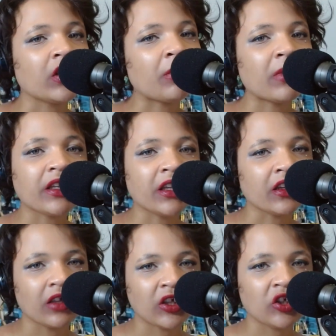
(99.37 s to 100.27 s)
And I made
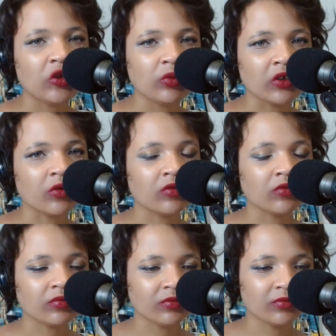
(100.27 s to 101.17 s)
like a cute
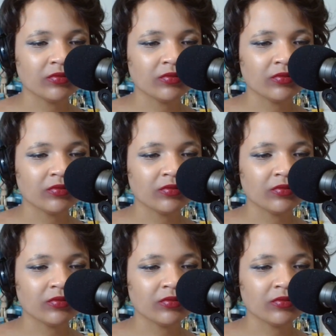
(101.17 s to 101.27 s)
little